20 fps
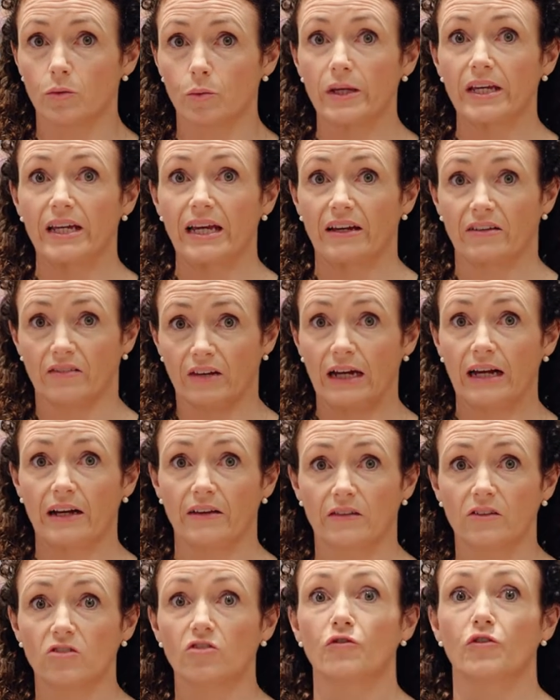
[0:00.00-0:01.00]
we get
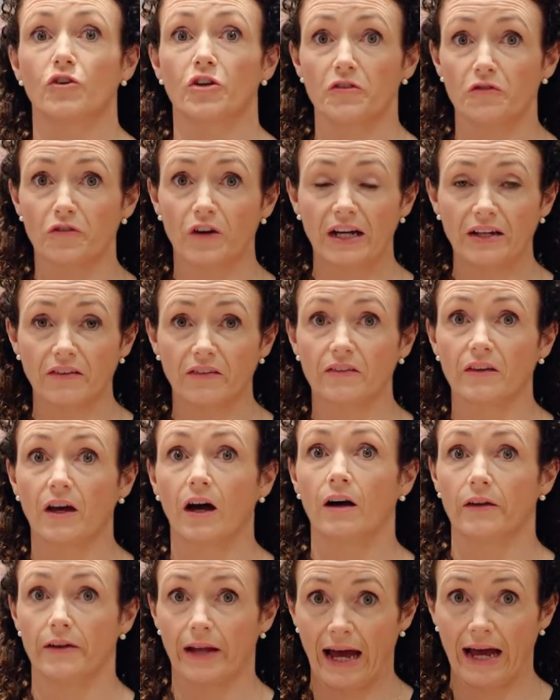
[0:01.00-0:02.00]
asked for advice
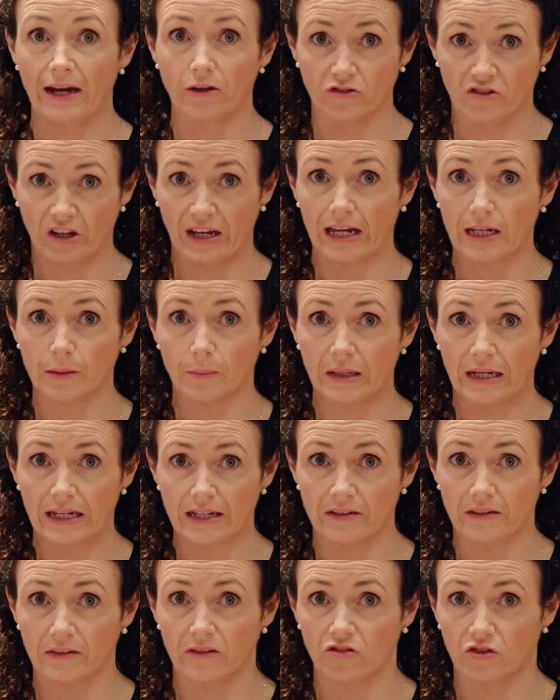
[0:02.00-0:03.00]
on how to help
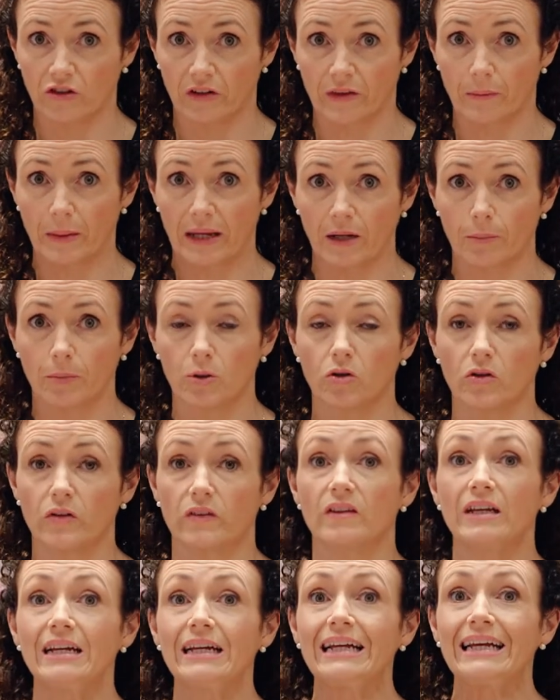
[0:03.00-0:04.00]
ladies during the
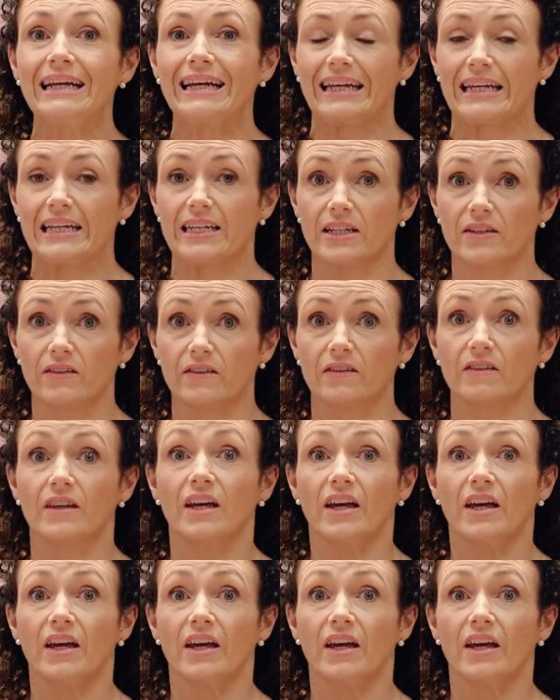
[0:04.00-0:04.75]
menopause is